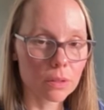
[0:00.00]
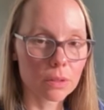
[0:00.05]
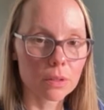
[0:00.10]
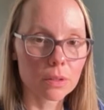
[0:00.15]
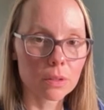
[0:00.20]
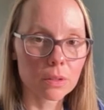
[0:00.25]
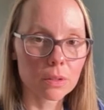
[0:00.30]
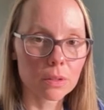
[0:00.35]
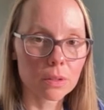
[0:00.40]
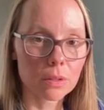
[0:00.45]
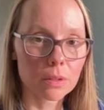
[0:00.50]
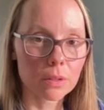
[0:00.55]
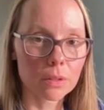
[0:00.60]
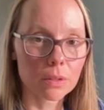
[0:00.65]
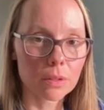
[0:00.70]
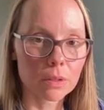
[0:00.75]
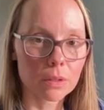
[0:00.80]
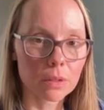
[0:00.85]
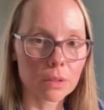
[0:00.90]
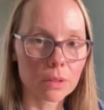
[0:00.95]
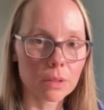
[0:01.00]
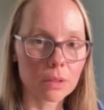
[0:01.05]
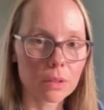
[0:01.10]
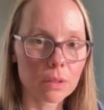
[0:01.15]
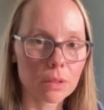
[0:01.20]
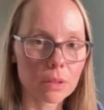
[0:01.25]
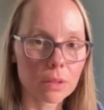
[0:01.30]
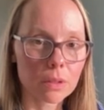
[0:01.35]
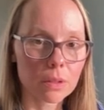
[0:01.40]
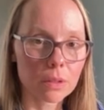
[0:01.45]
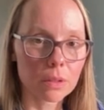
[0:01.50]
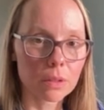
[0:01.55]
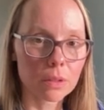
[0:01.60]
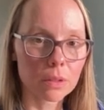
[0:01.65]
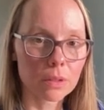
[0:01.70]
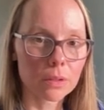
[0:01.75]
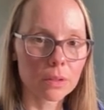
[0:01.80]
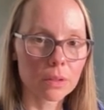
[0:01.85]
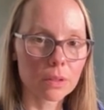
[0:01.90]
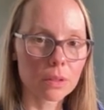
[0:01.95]

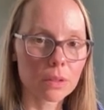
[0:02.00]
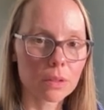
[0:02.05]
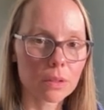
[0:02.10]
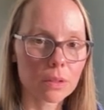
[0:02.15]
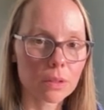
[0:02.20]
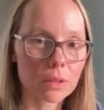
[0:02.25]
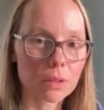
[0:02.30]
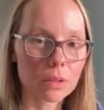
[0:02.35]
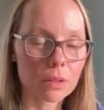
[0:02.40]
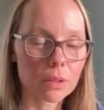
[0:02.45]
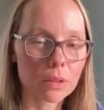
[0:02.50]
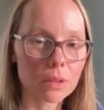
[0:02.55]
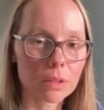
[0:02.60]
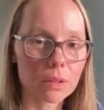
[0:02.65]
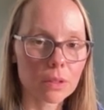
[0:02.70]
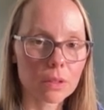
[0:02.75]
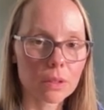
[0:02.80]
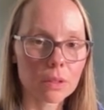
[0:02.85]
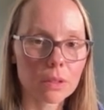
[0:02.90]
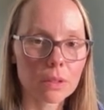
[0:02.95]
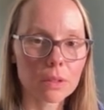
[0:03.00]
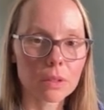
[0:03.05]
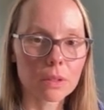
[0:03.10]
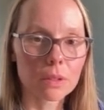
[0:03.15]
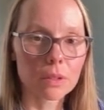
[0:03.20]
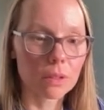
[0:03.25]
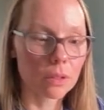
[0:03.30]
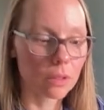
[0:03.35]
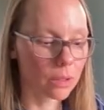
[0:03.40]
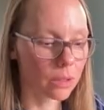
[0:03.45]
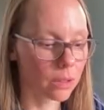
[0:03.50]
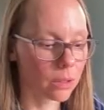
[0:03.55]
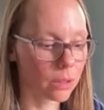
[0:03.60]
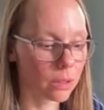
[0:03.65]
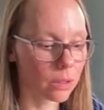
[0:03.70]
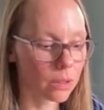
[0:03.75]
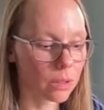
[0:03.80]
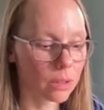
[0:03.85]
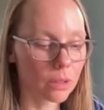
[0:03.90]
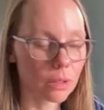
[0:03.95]

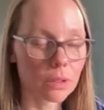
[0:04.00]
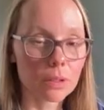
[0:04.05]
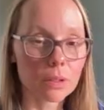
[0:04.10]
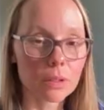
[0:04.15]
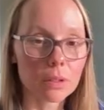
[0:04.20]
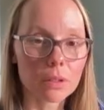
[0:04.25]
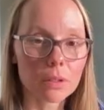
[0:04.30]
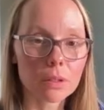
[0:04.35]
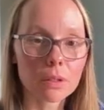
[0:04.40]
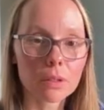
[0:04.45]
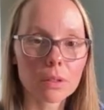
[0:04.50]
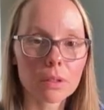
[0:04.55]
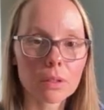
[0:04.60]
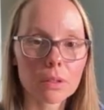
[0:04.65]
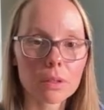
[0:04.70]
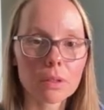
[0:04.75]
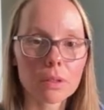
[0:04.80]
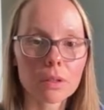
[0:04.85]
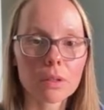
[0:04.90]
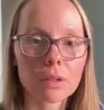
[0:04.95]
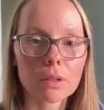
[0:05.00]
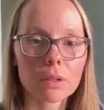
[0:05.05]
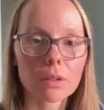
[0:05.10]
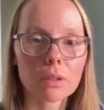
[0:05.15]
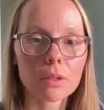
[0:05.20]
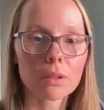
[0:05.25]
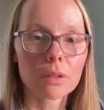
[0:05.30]
Nothing is said.